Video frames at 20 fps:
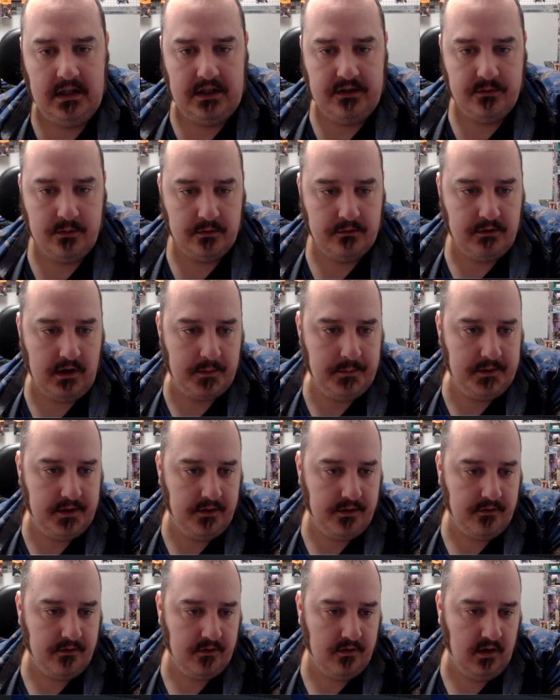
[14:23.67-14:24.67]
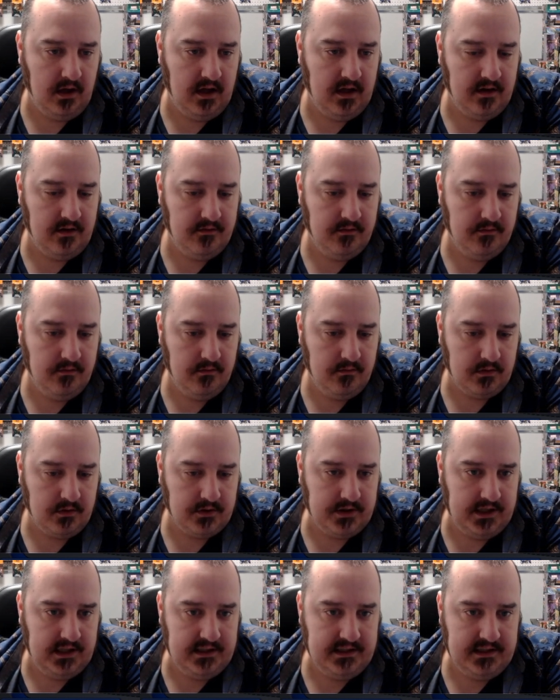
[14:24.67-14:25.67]
So we'll grab another
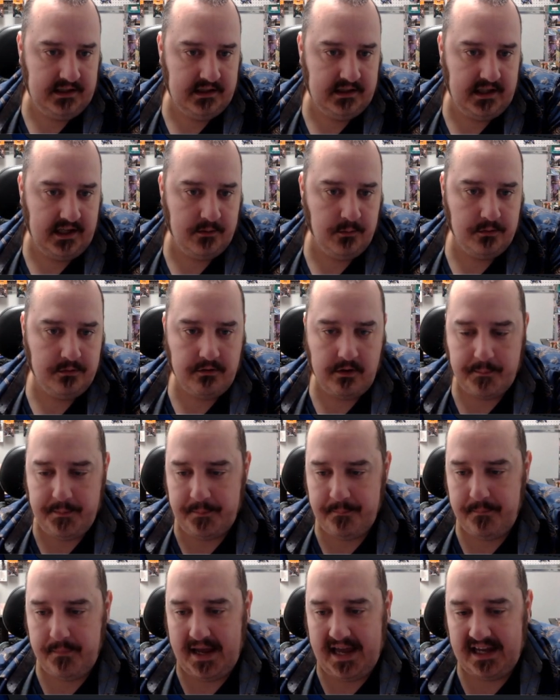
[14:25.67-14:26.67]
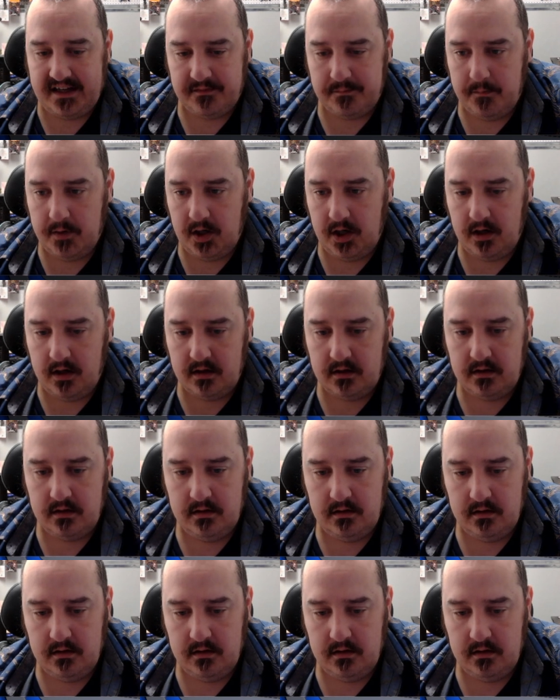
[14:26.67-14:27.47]
Volcanion and we'll grab a Magmar.